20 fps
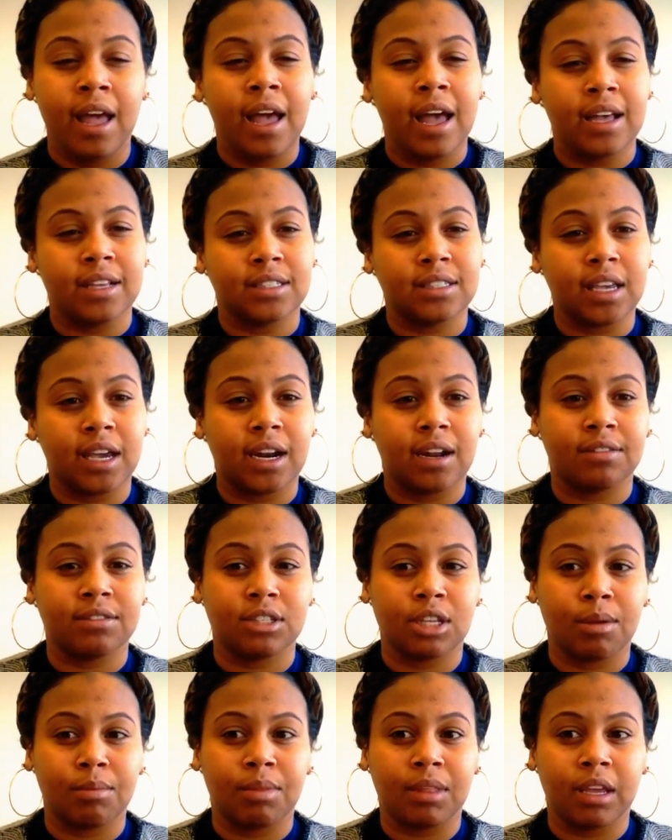instead of
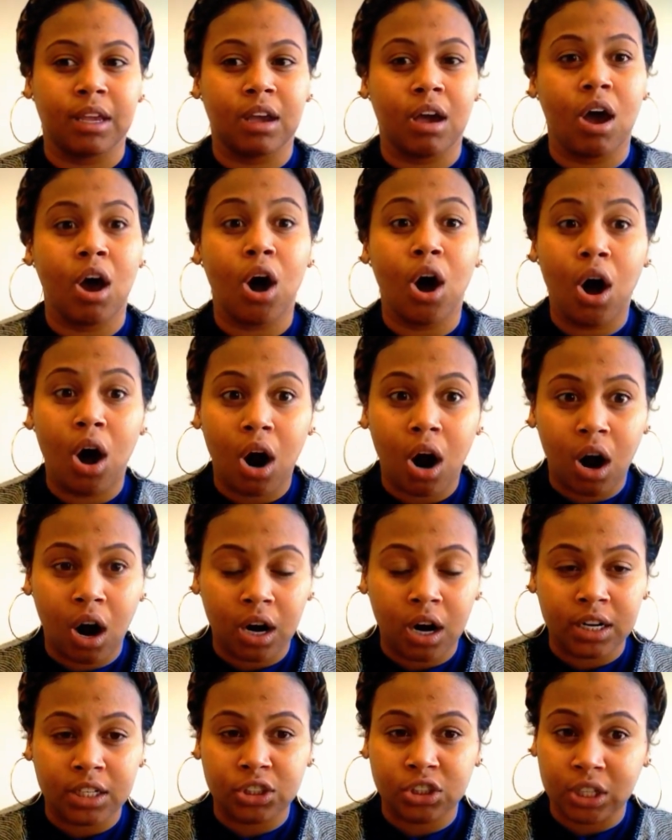something
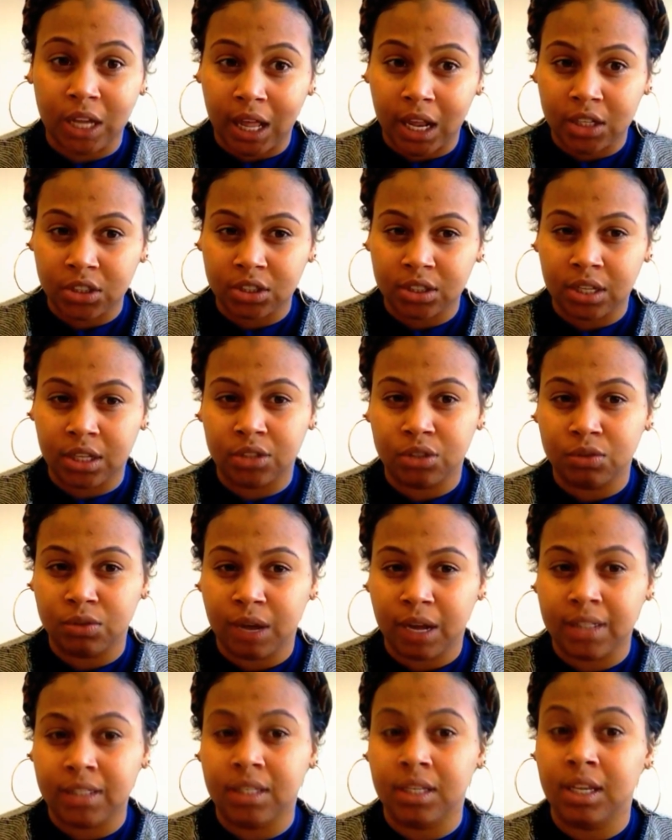hard and challenging that you
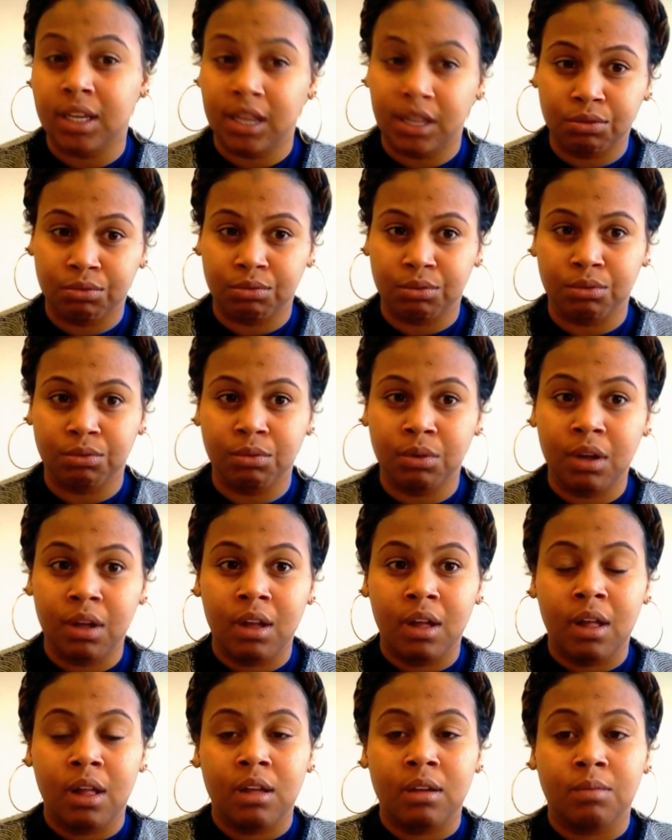have to get through.
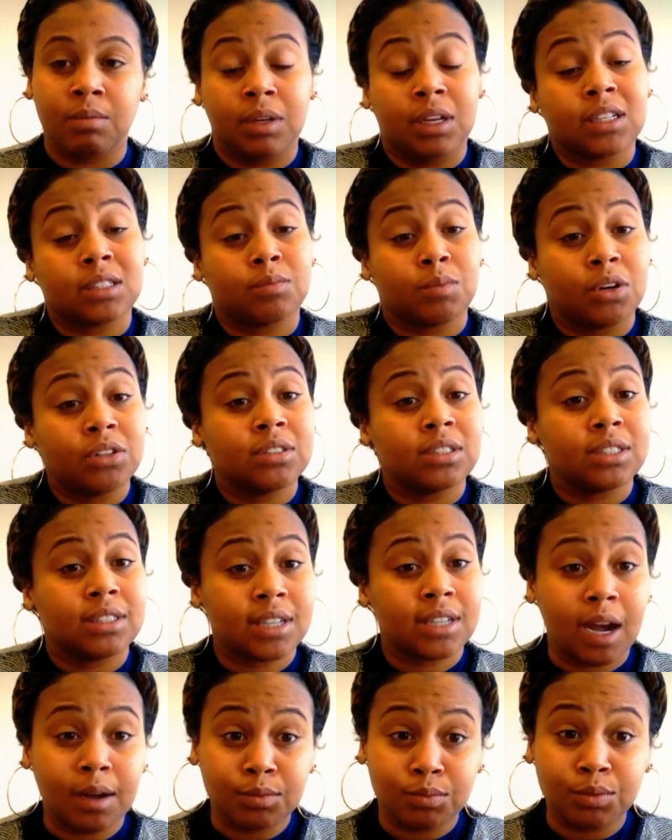Because most of the
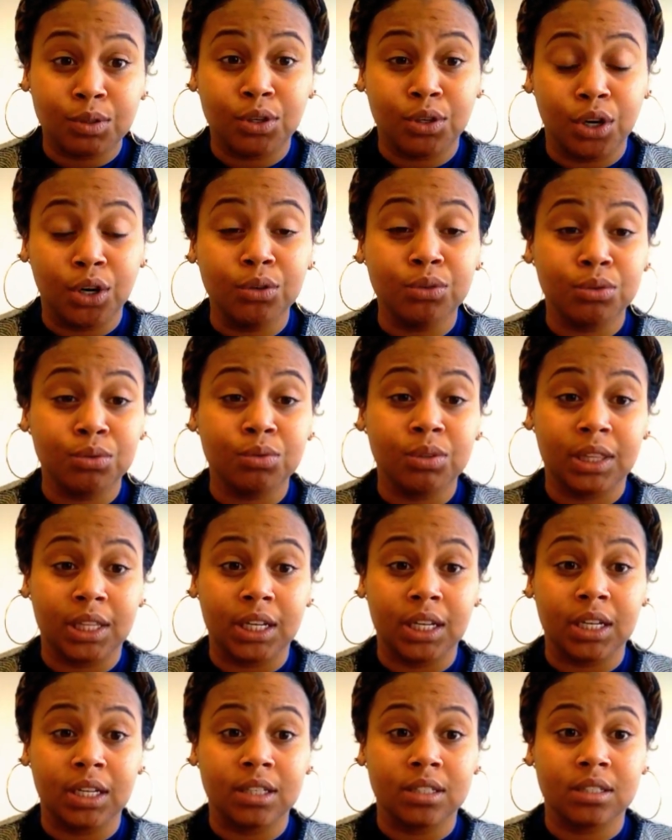times we go through
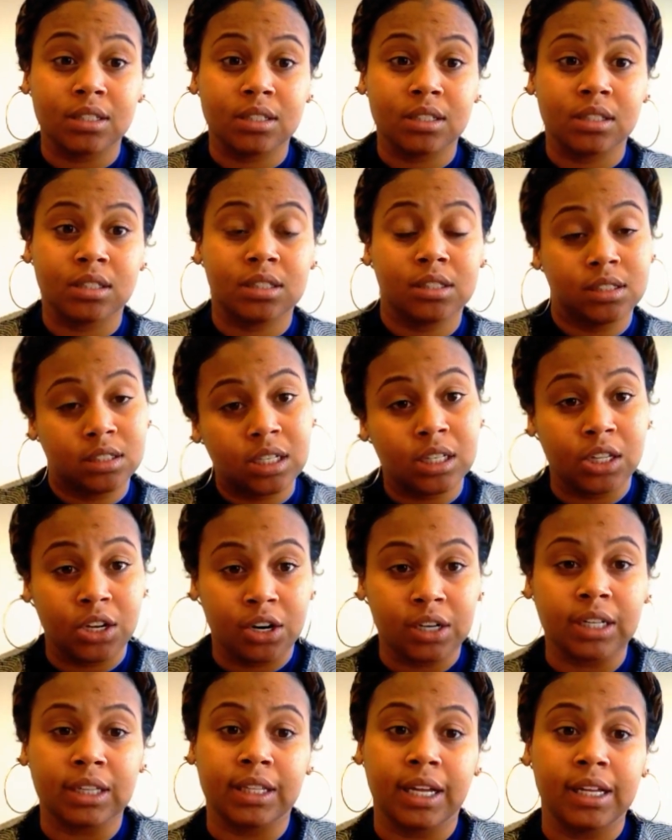things to
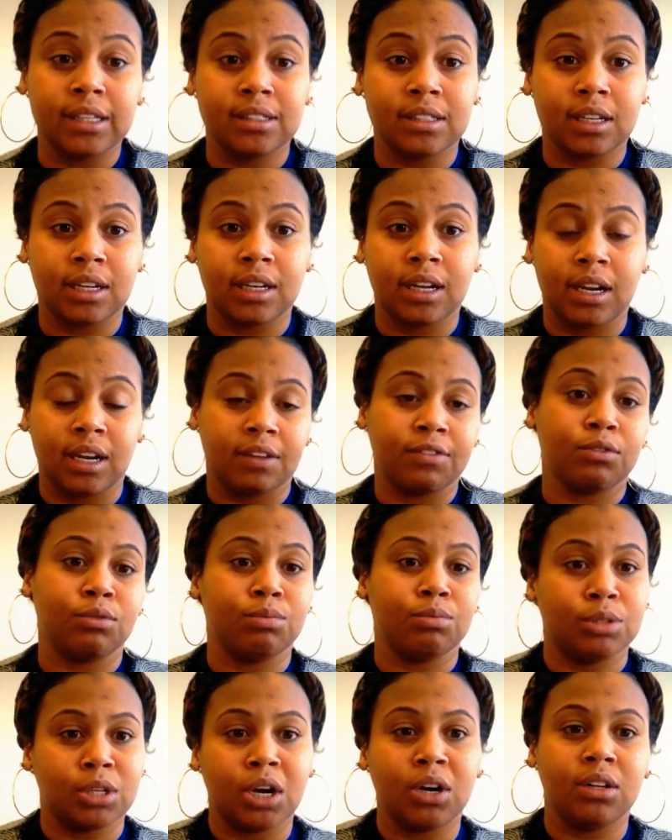learn a lesson, and if
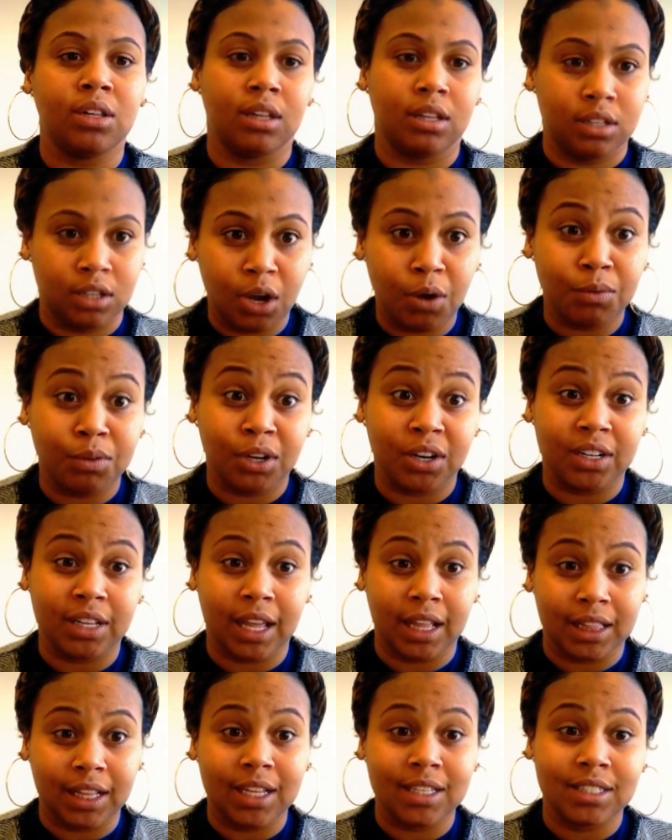you don't learn
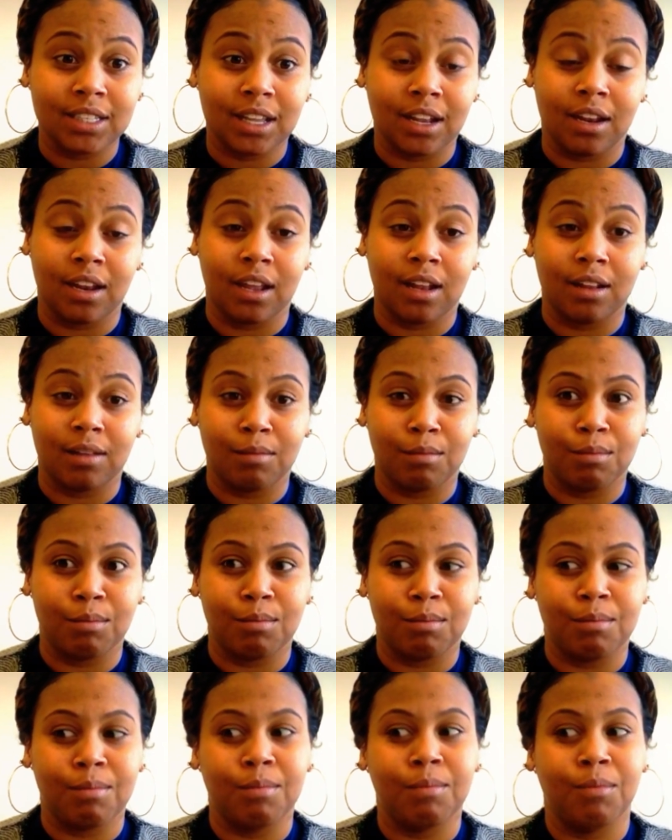that lesson, then
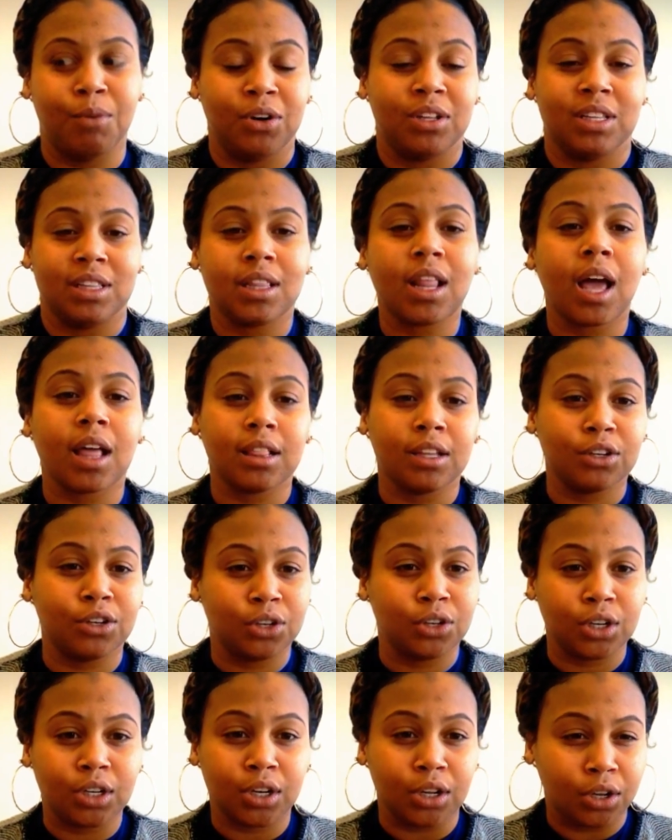more than likely
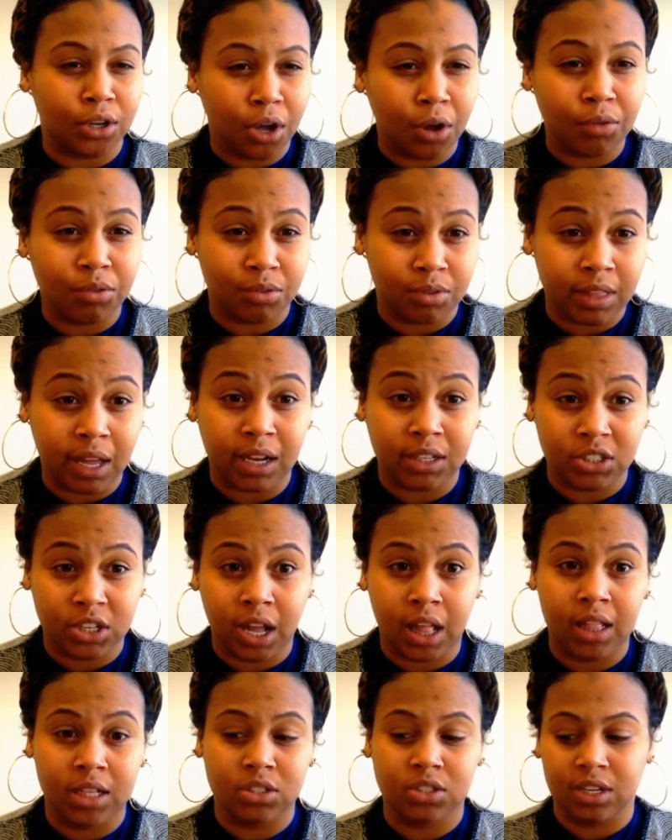you're going to go through that
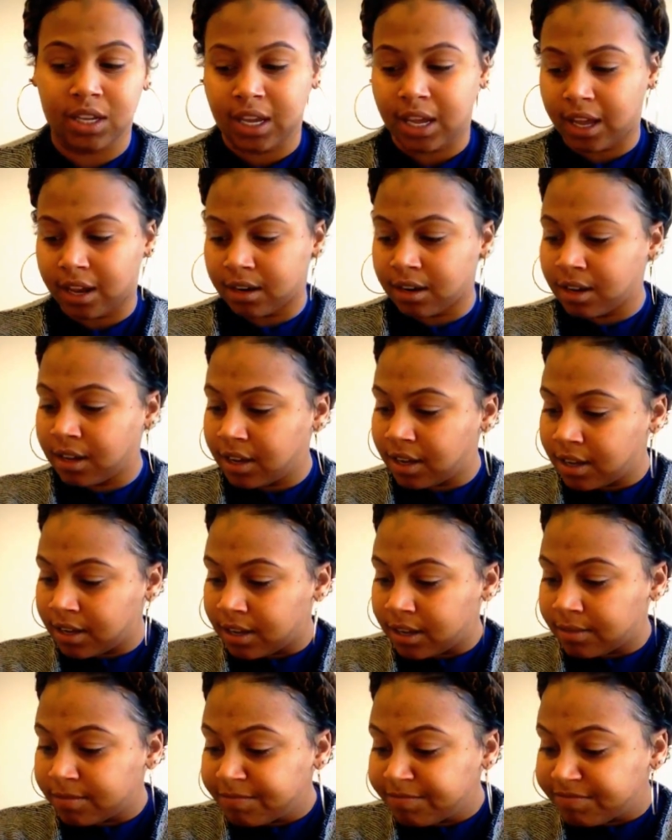challenge again.
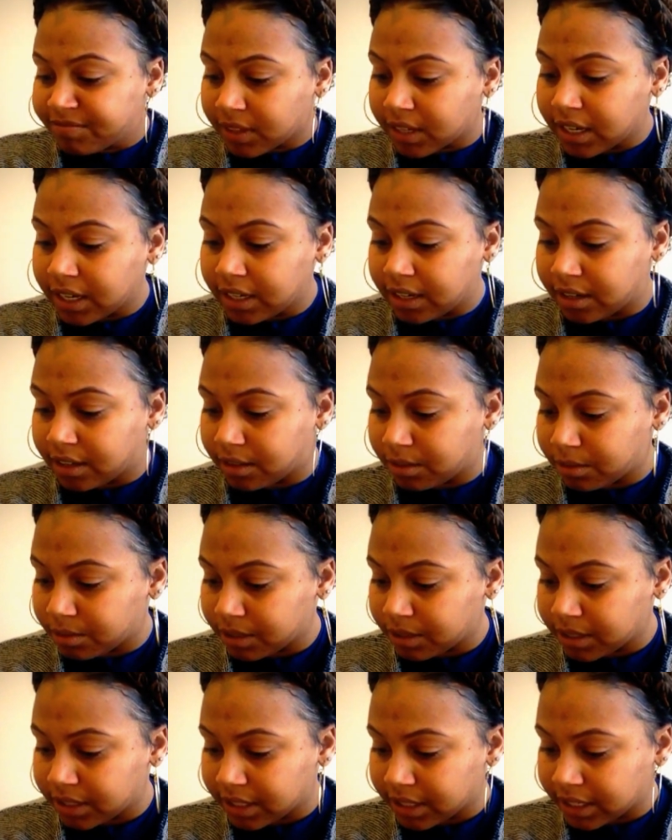Another
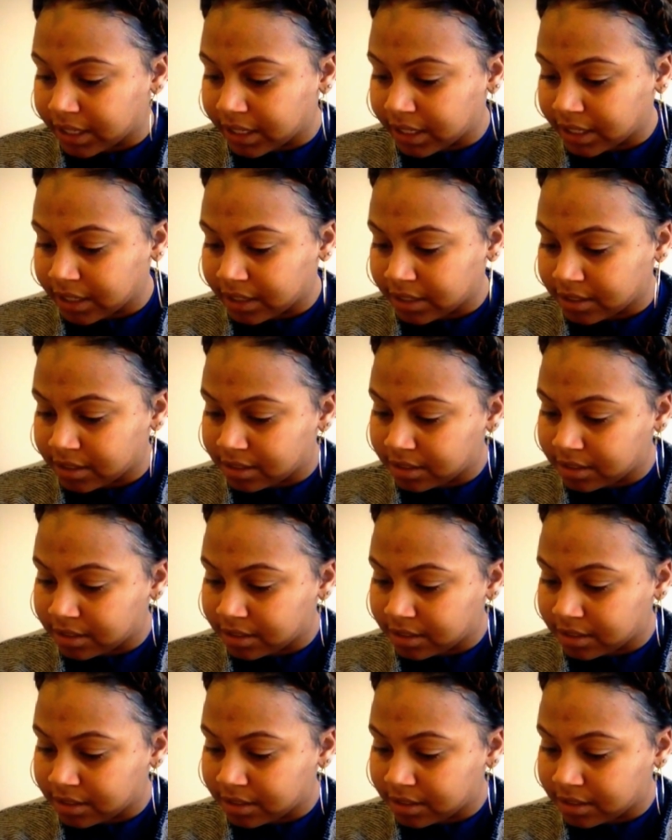one is,